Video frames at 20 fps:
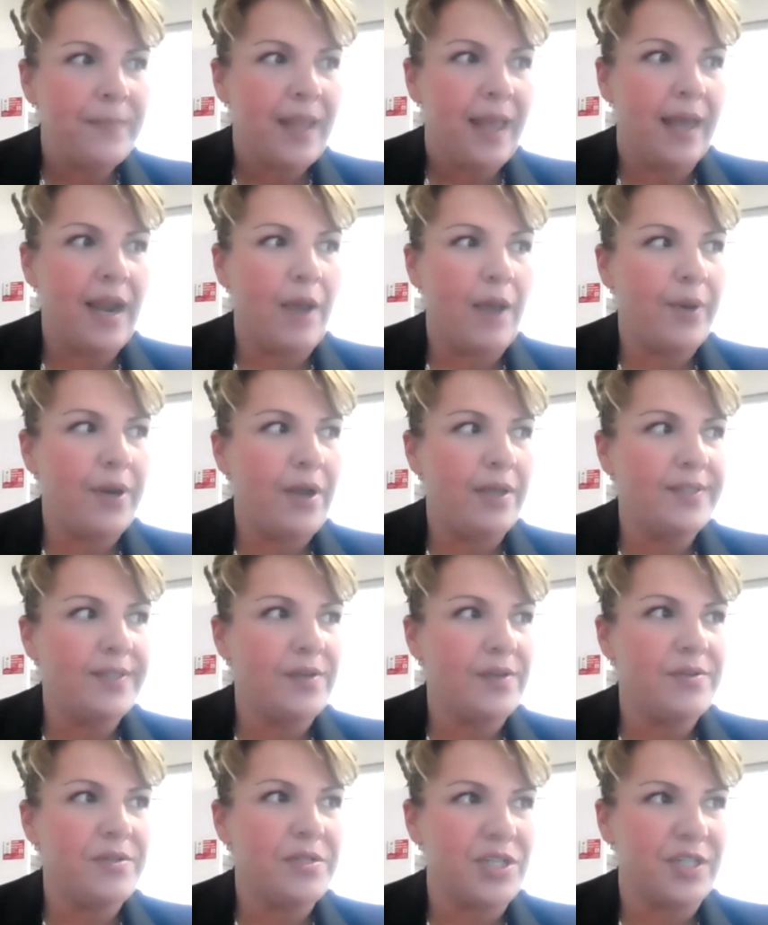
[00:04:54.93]
And I would
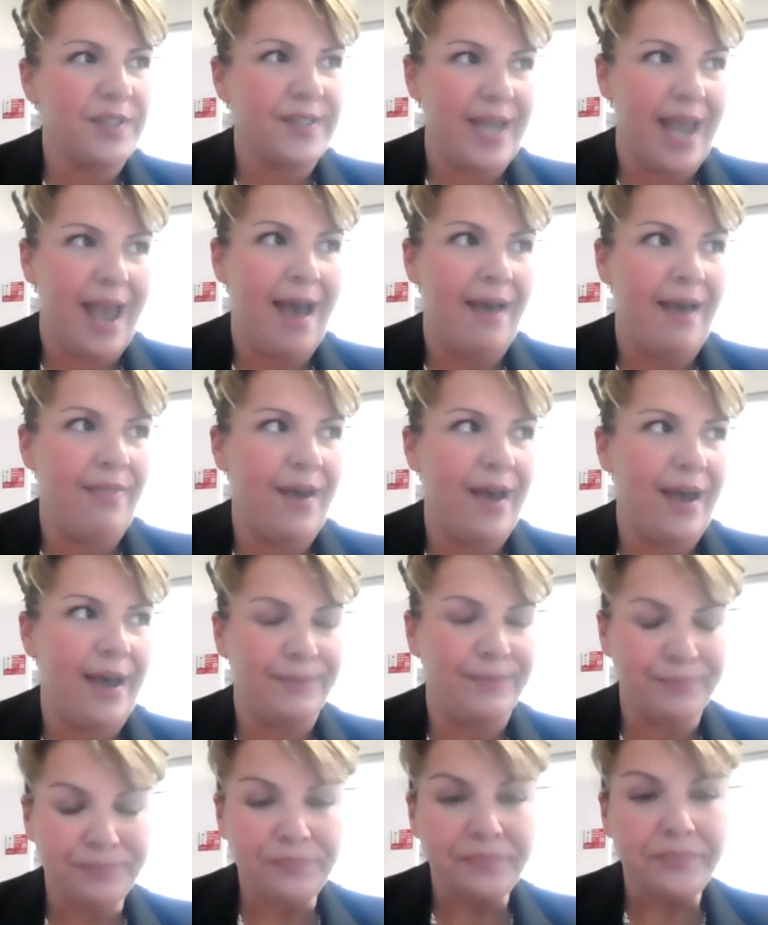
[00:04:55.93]
also just add
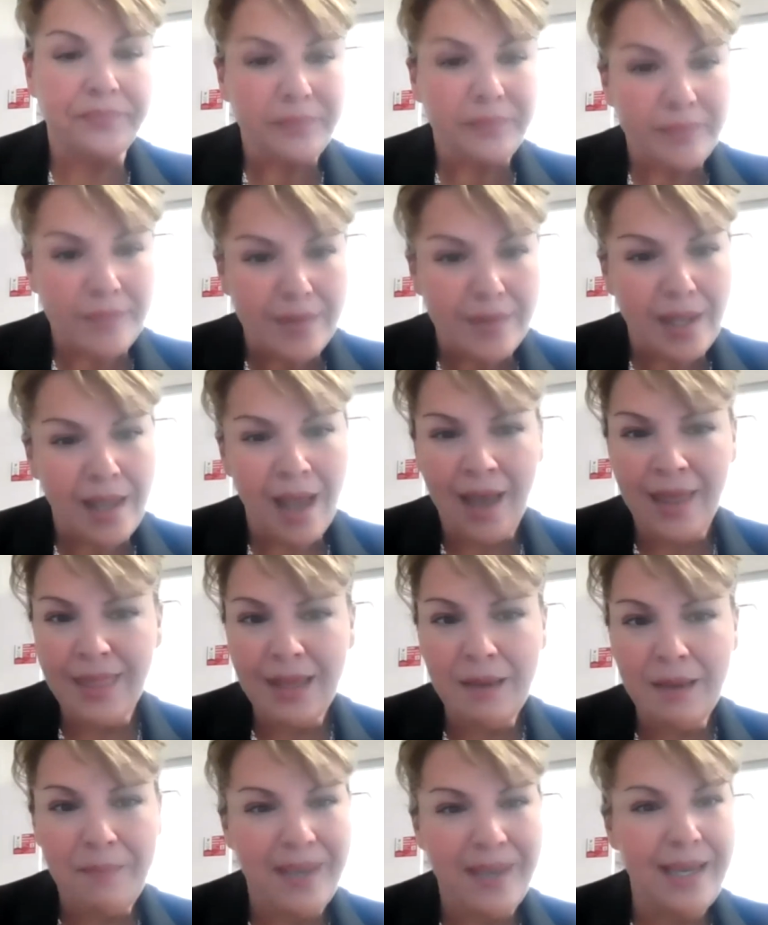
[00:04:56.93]
that I
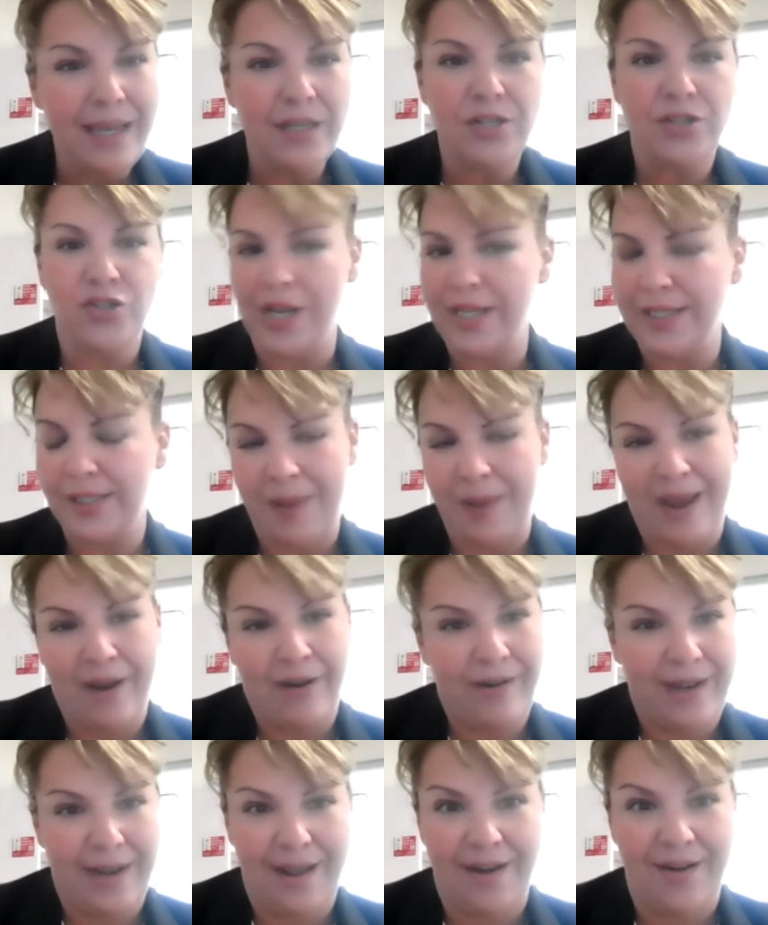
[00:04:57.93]
think being
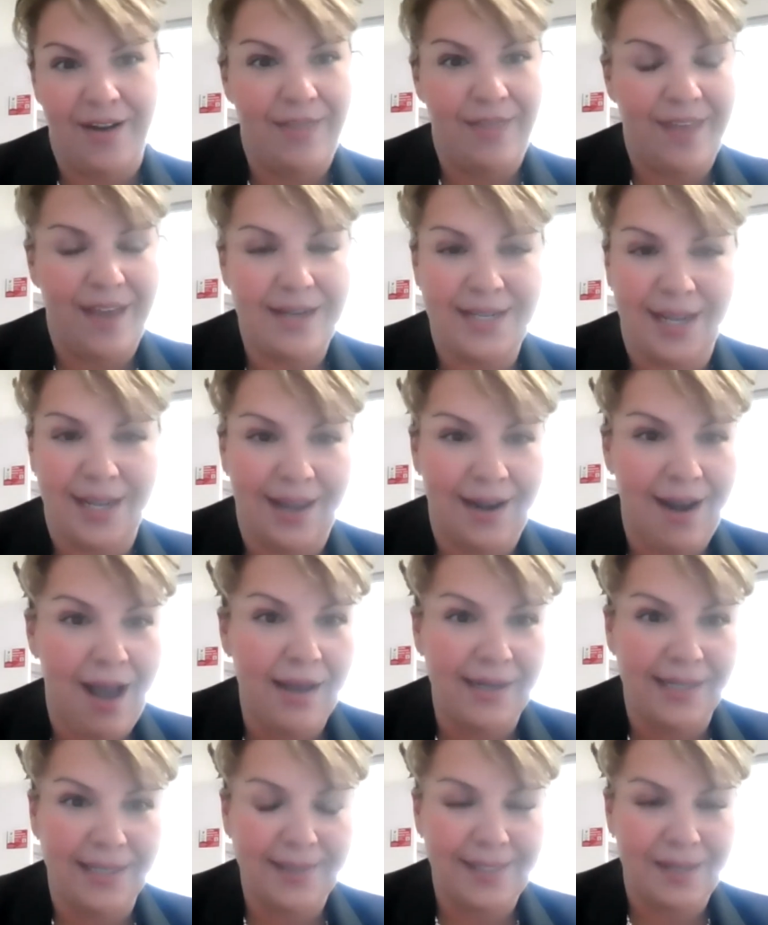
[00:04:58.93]
transparent and authentic and
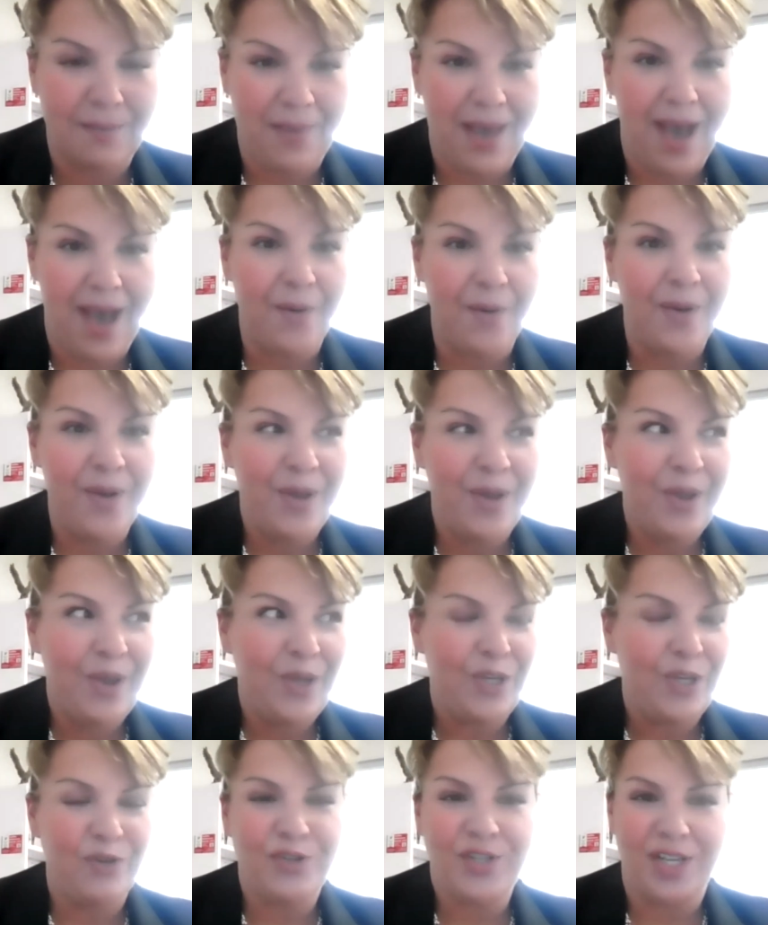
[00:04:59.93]
honest about
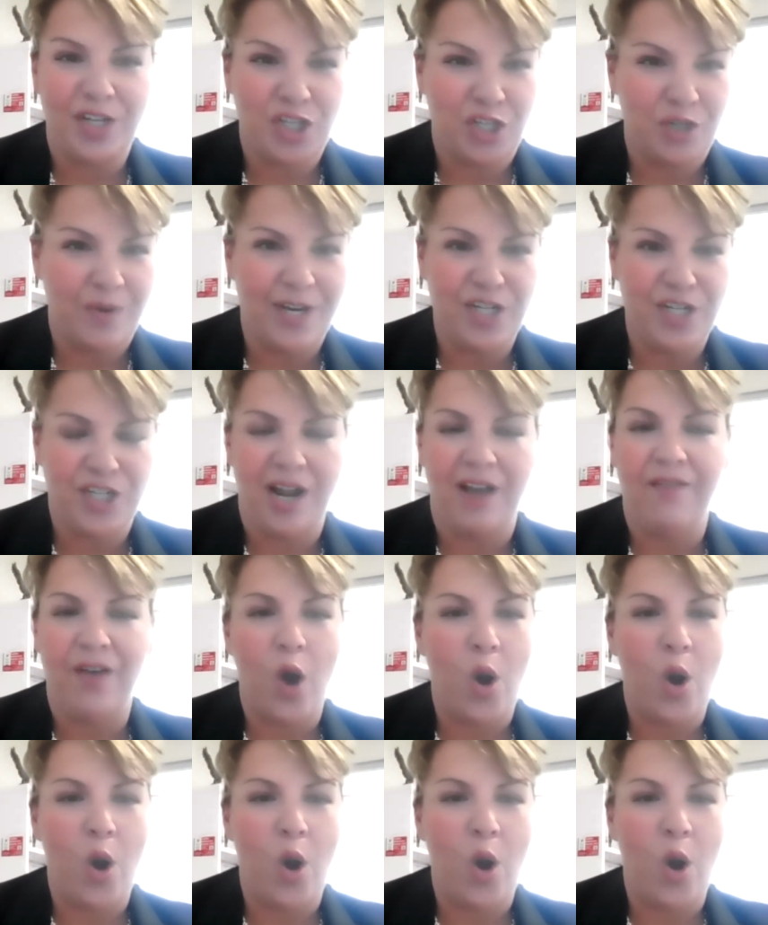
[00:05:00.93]
your situation. I've